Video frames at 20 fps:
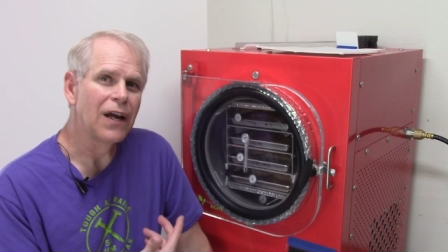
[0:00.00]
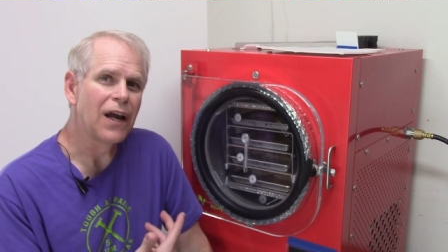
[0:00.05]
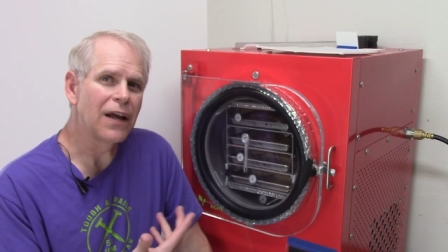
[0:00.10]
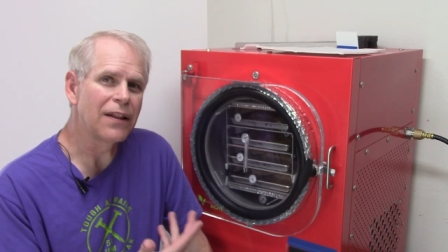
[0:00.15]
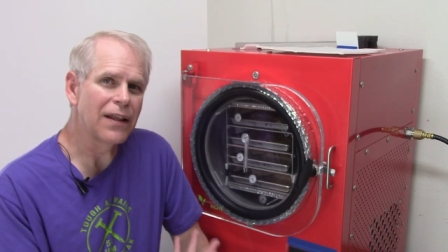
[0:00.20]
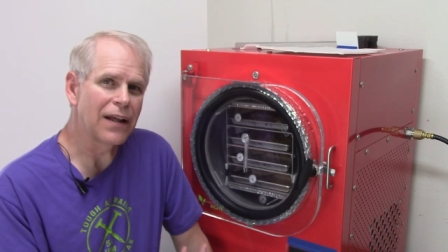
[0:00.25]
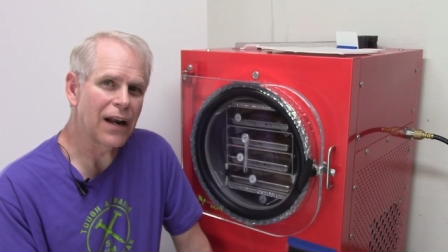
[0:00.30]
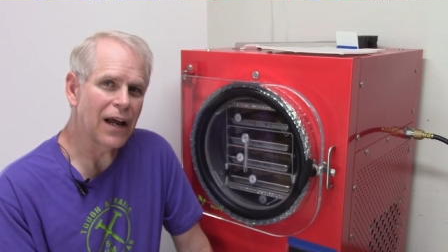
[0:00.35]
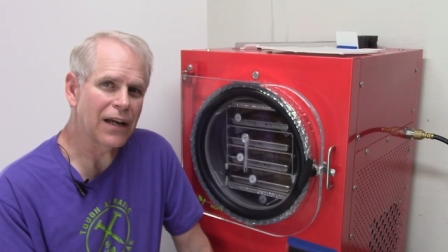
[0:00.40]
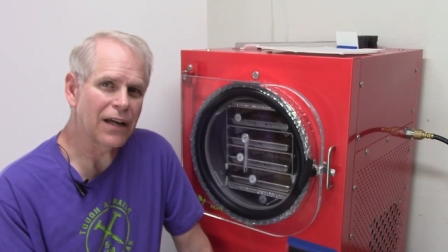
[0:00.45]
and
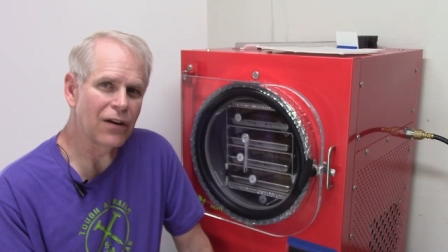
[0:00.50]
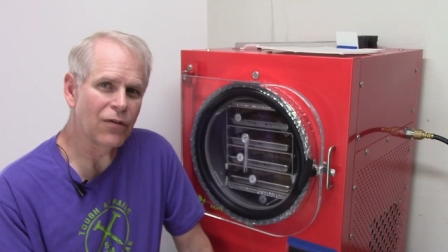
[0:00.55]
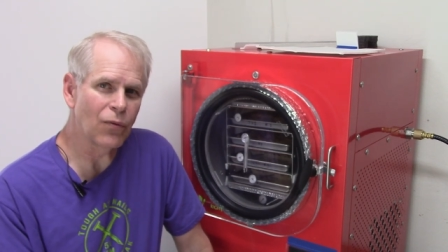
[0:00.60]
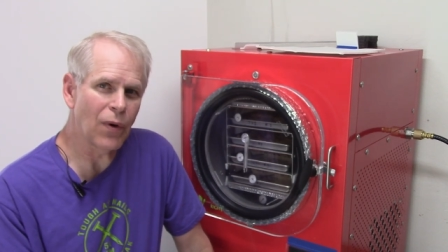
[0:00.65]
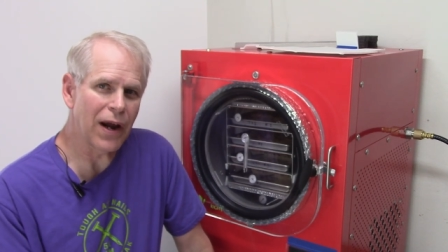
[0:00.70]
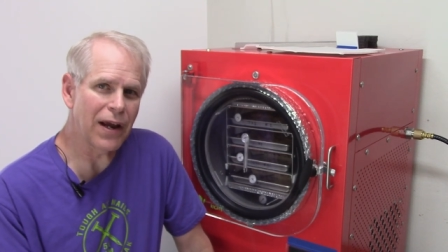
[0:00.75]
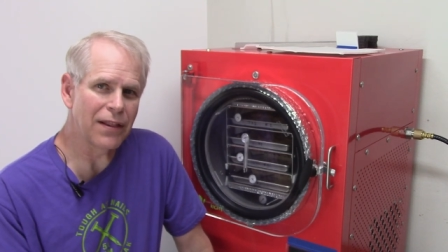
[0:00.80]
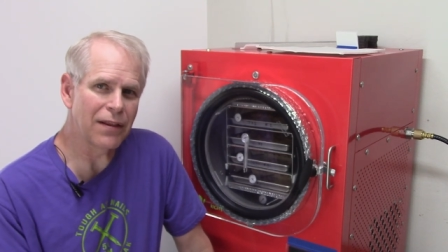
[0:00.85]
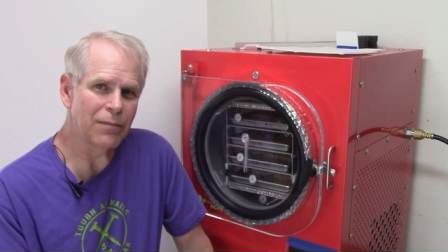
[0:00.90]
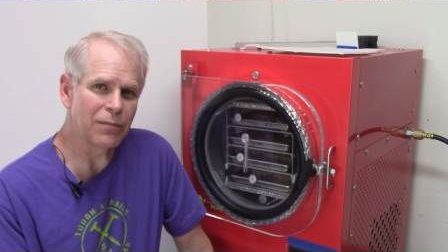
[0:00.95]
then I can
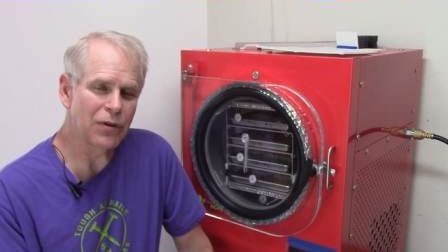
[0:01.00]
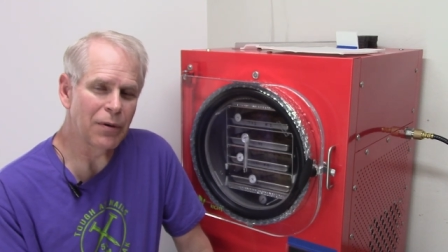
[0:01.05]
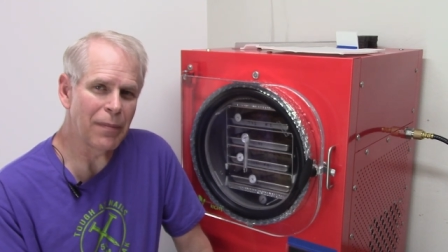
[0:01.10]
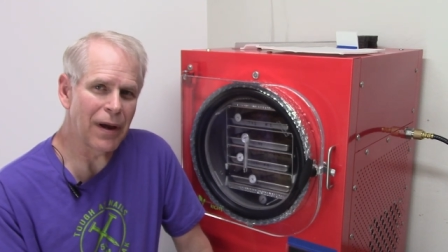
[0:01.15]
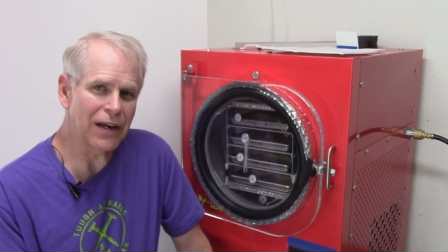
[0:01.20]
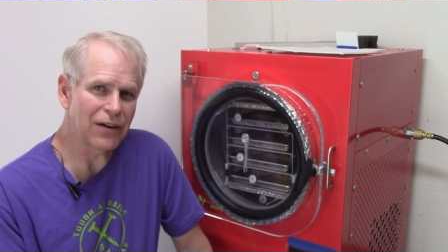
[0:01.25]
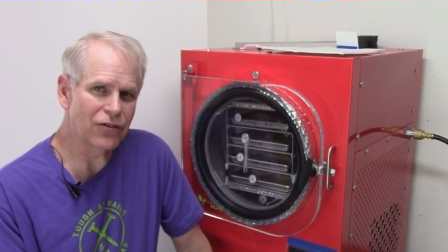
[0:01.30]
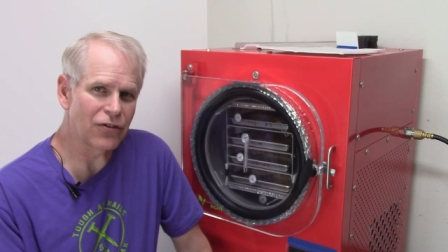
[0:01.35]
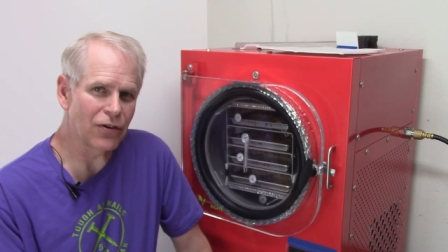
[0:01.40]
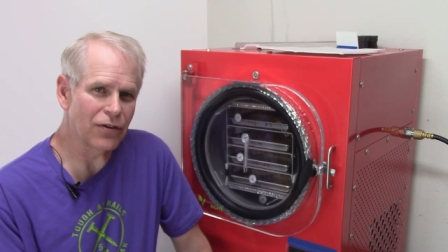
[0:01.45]
weigh them to
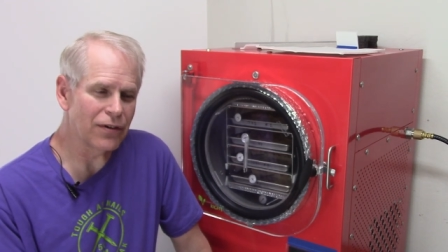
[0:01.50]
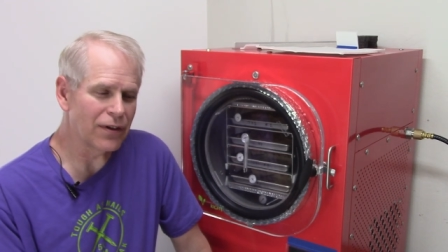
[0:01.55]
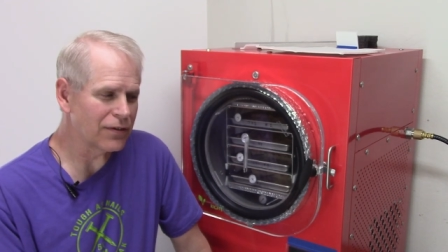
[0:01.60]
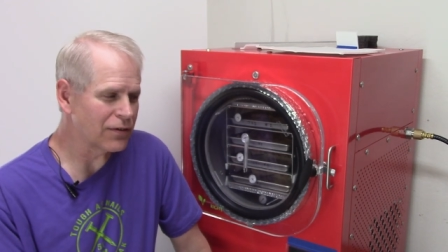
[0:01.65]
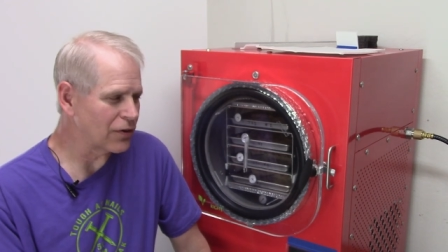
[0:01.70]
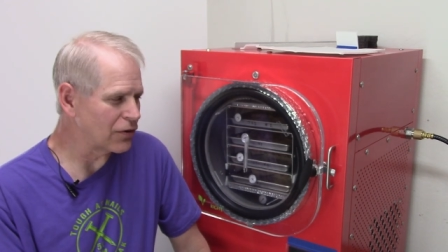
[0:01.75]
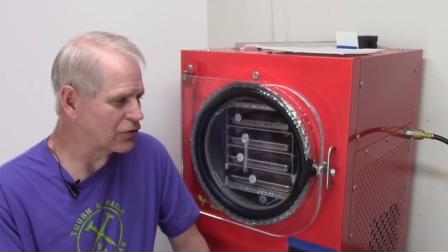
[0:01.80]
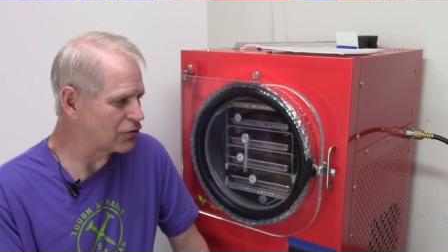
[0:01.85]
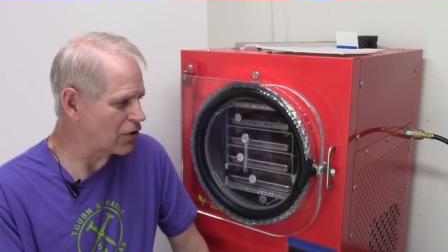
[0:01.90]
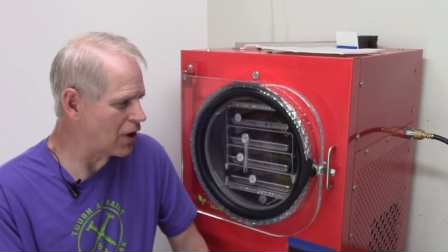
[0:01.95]
make sure that
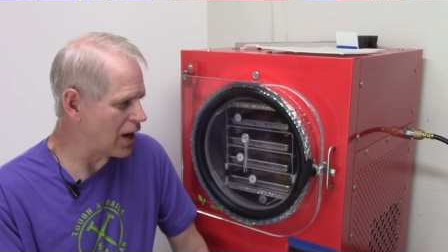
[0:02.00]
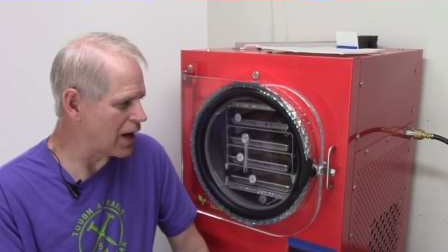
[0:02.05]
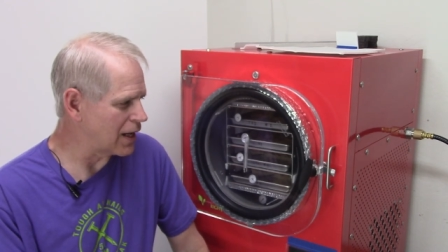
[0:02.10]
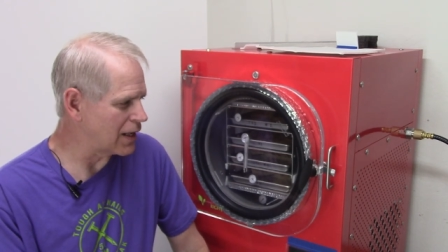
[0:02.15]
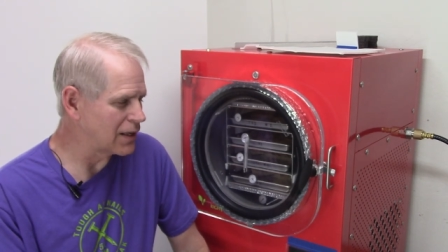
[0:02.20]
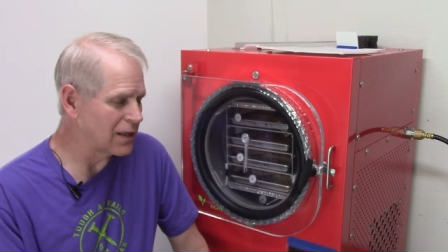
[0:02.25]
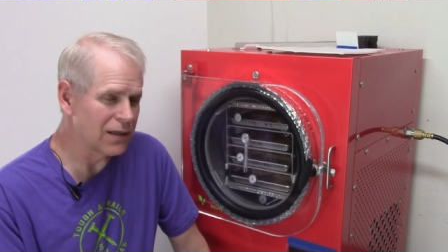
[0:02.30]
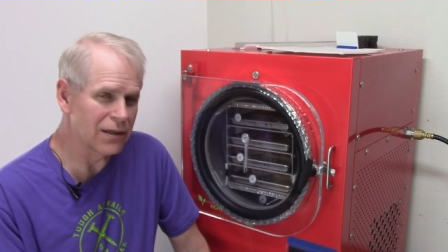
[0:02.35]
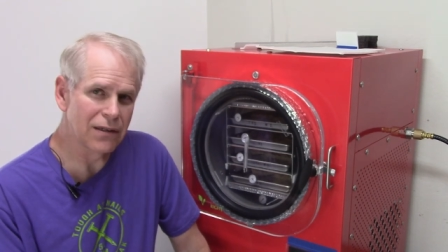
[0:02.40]
they're dry.